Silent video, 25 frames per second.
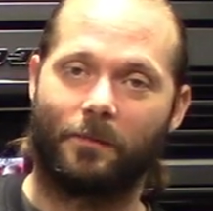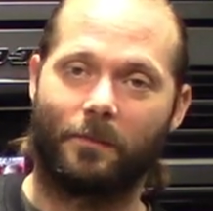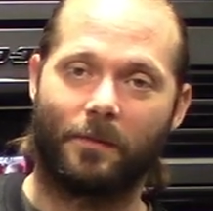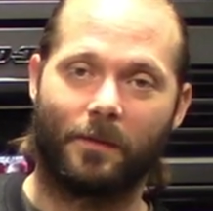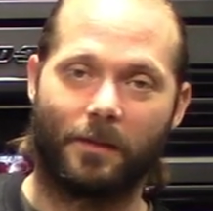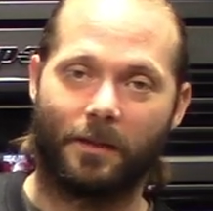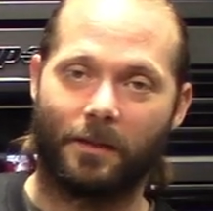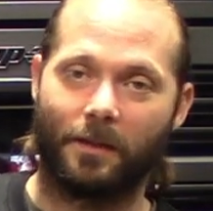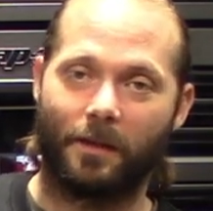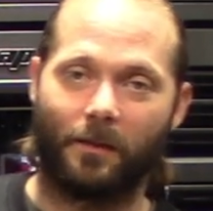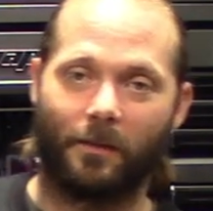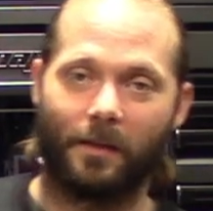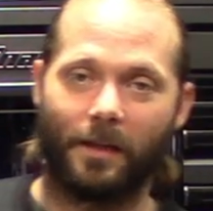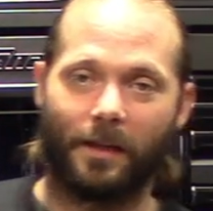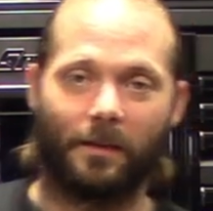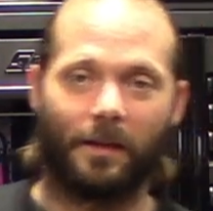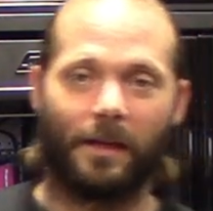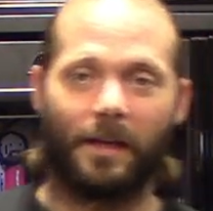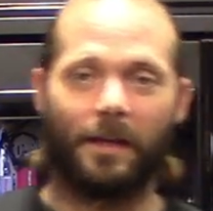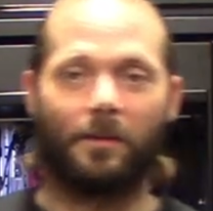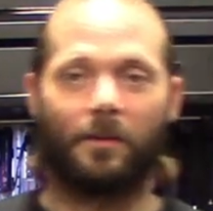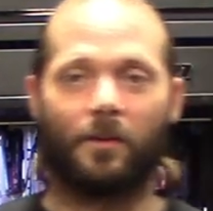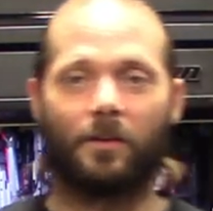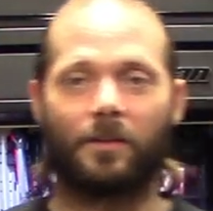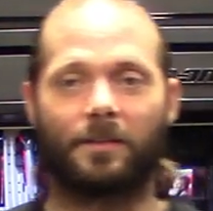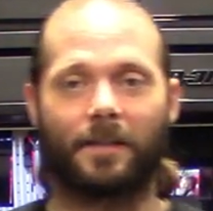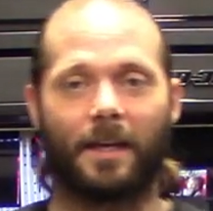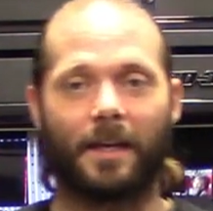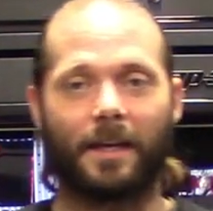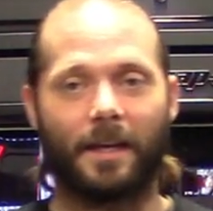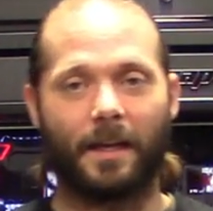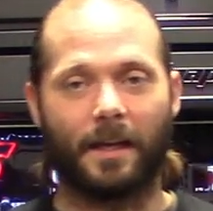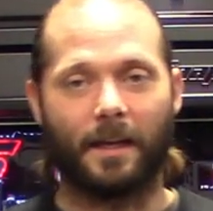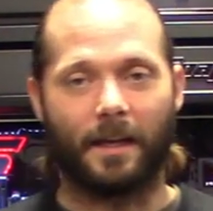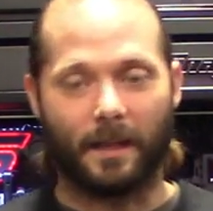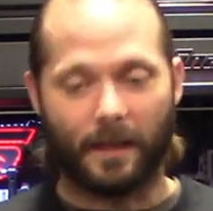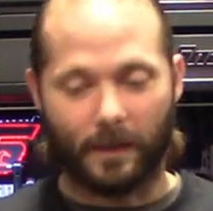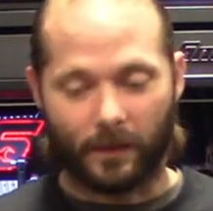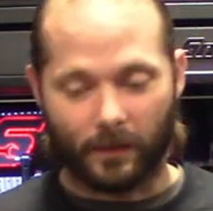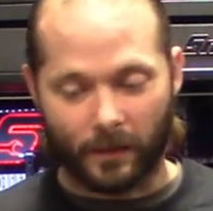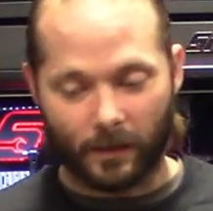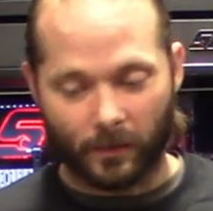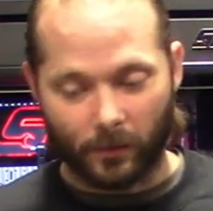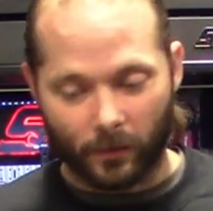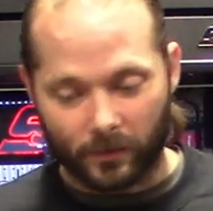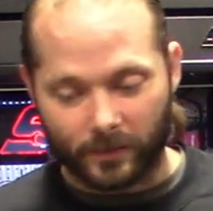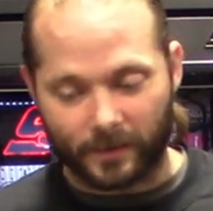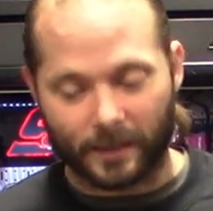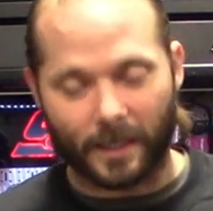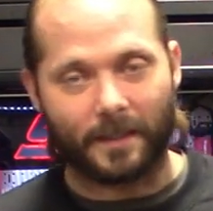you know, it looks like
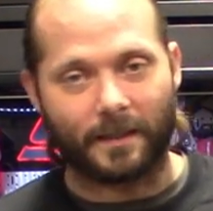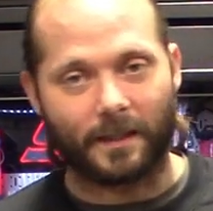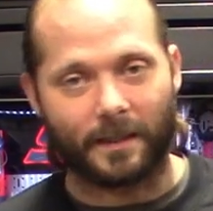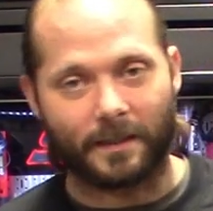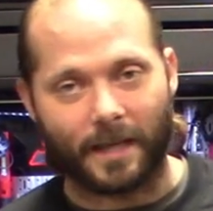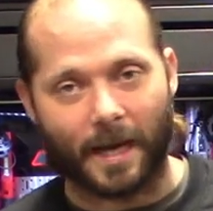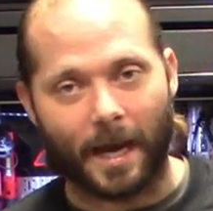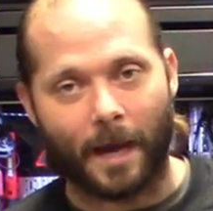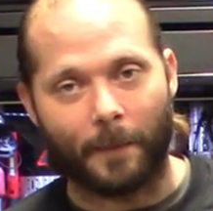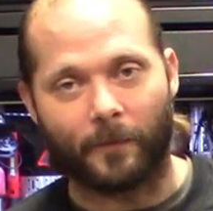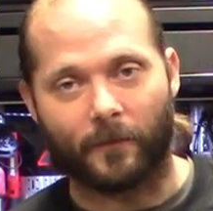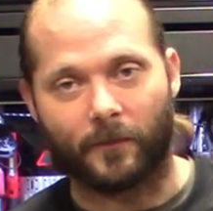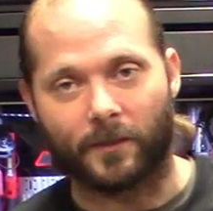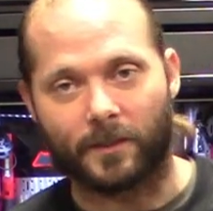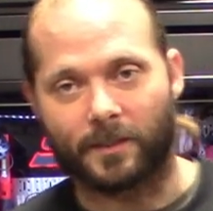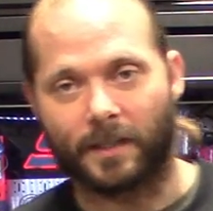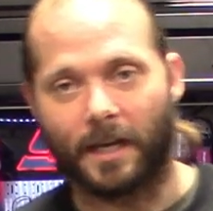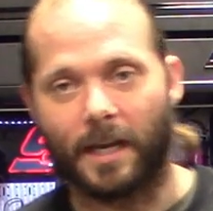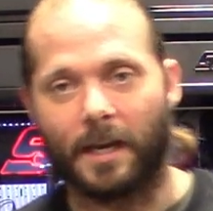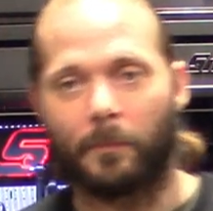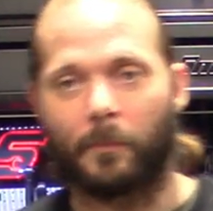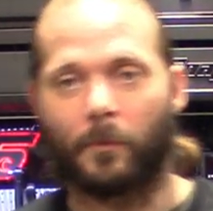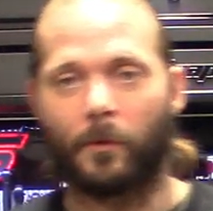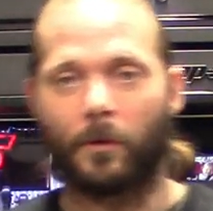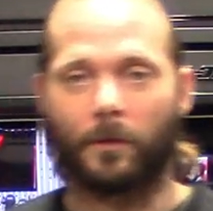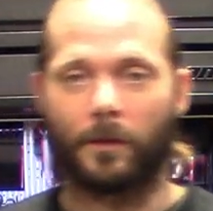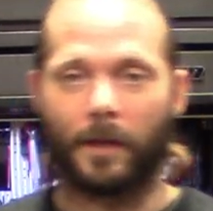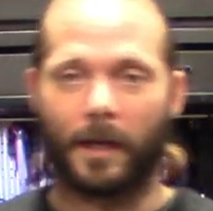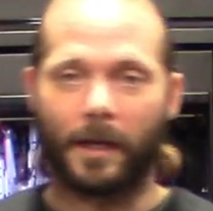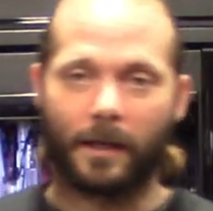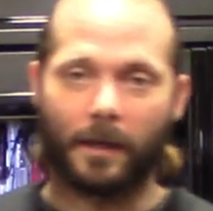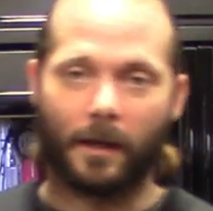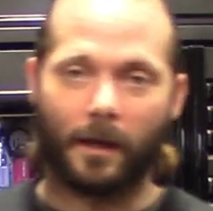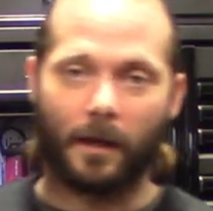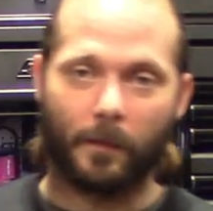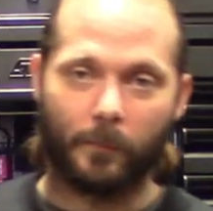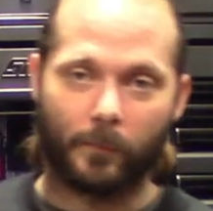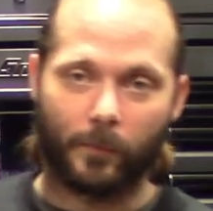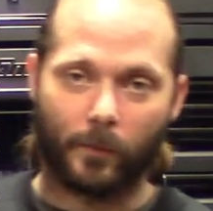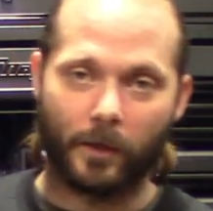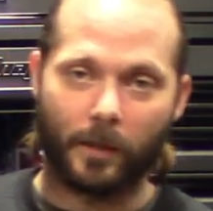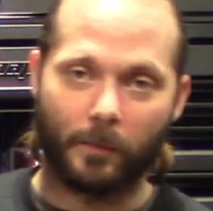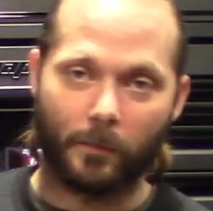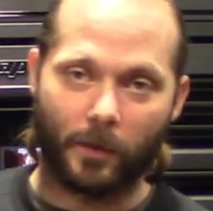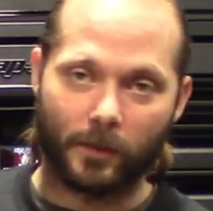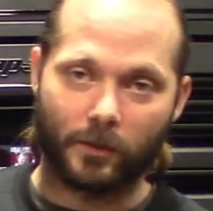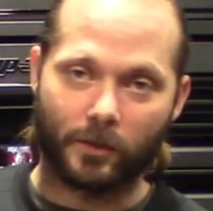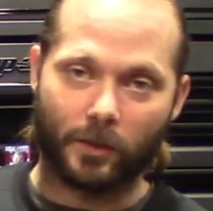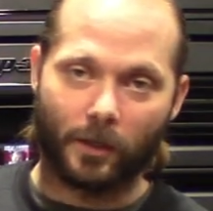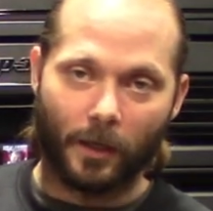the top of a skateboard, like pretty
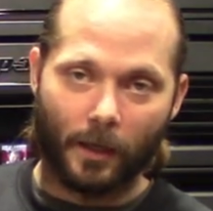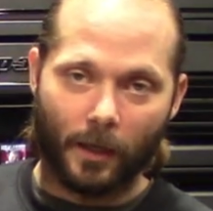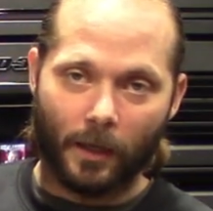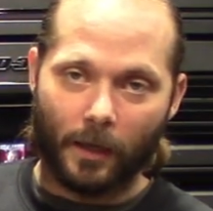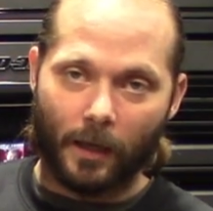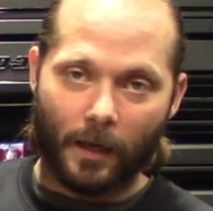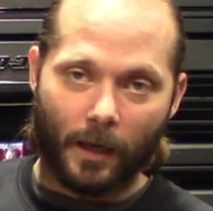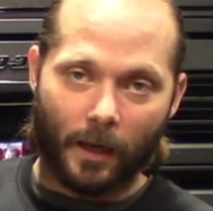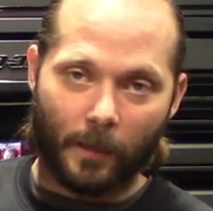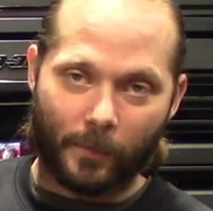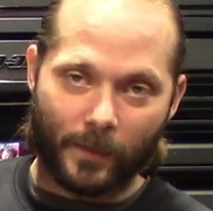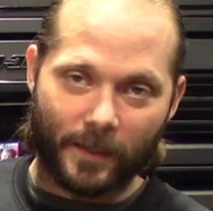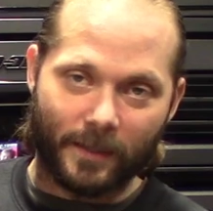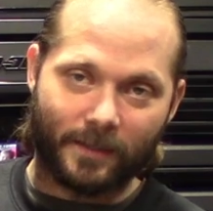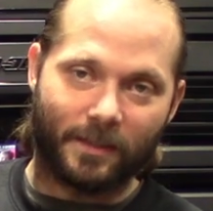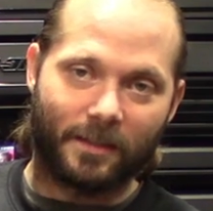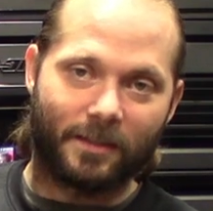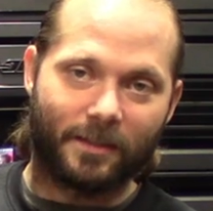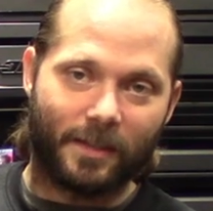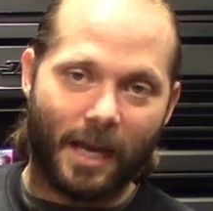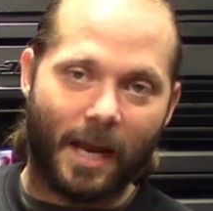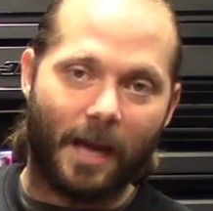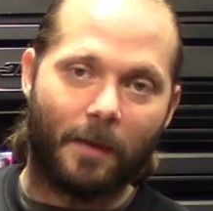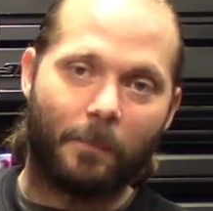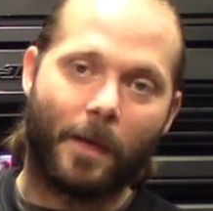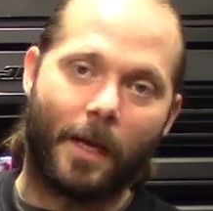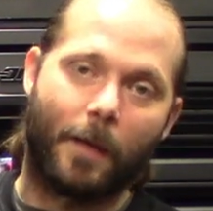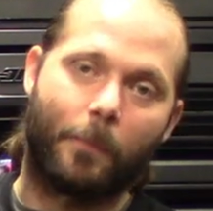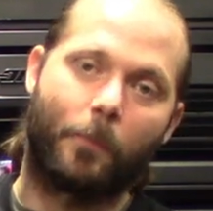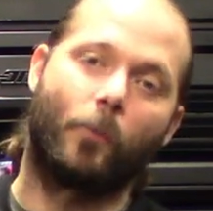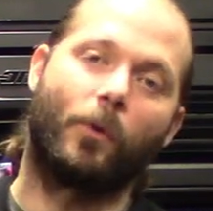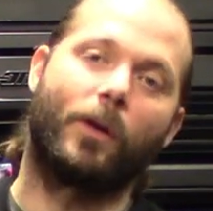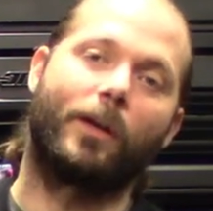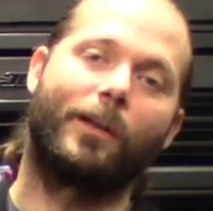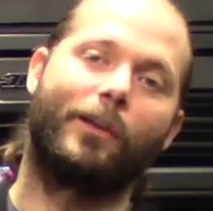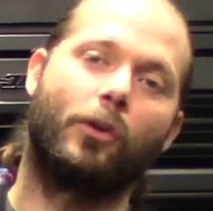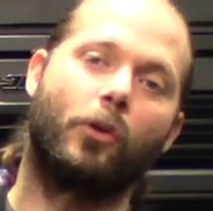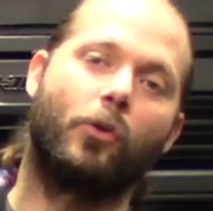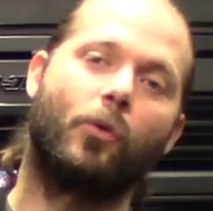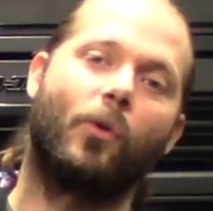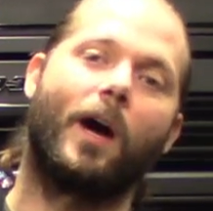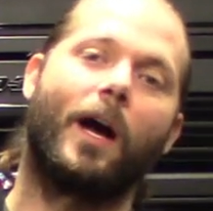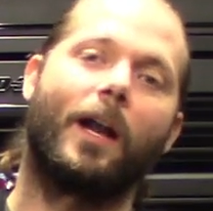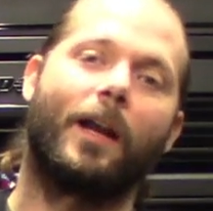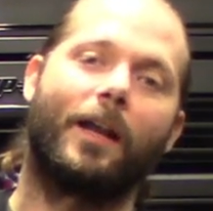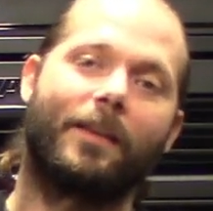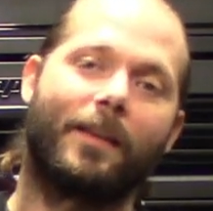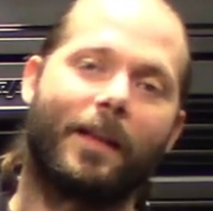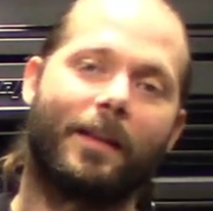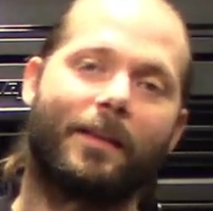much a piece of sandpaper with glue
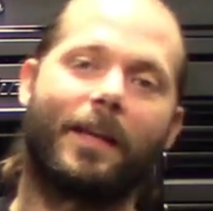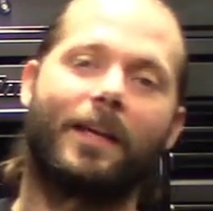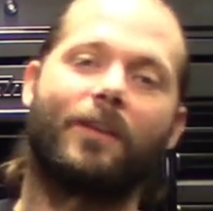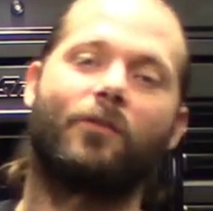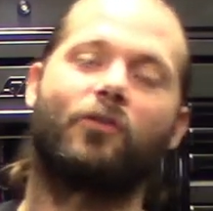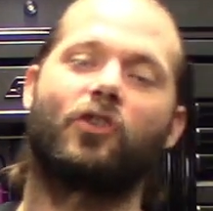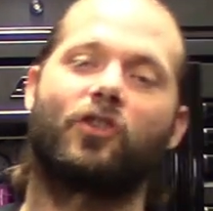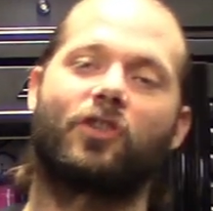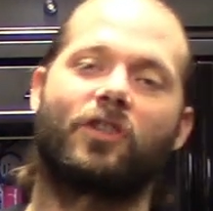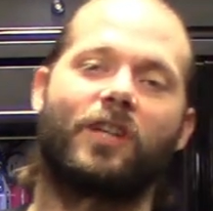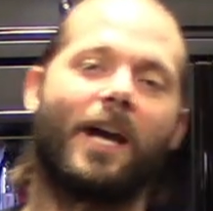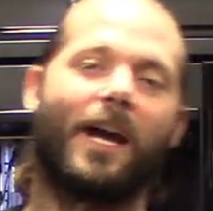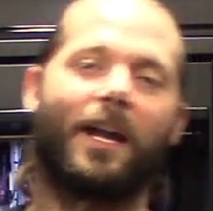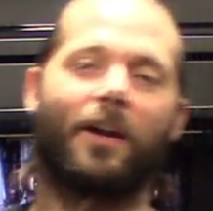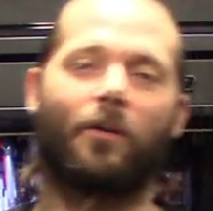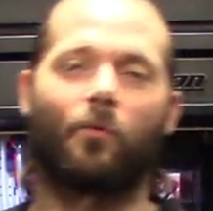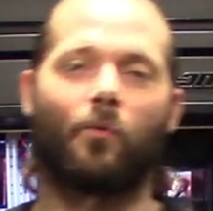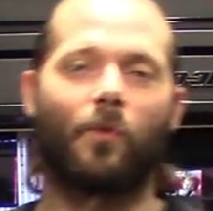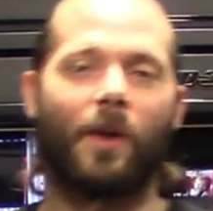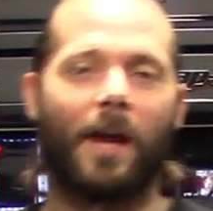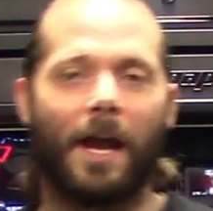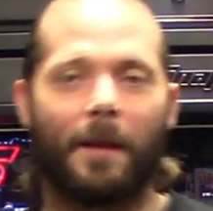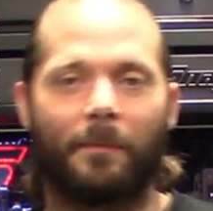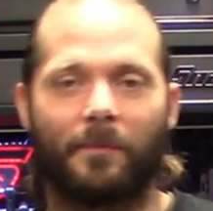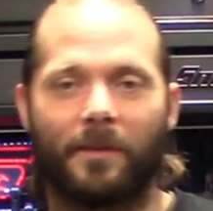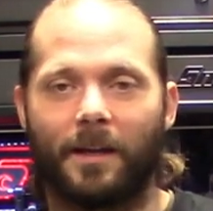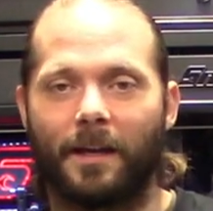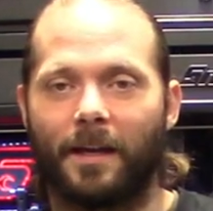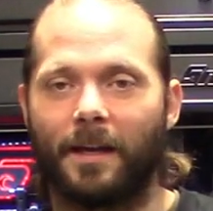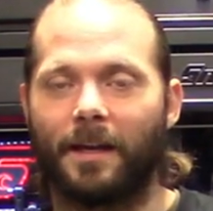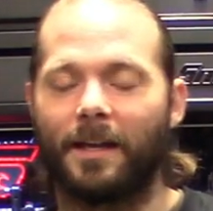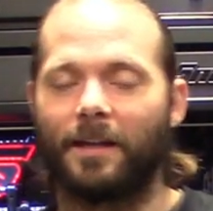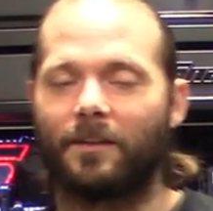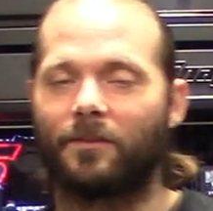on it that they just kind of wrapped in it.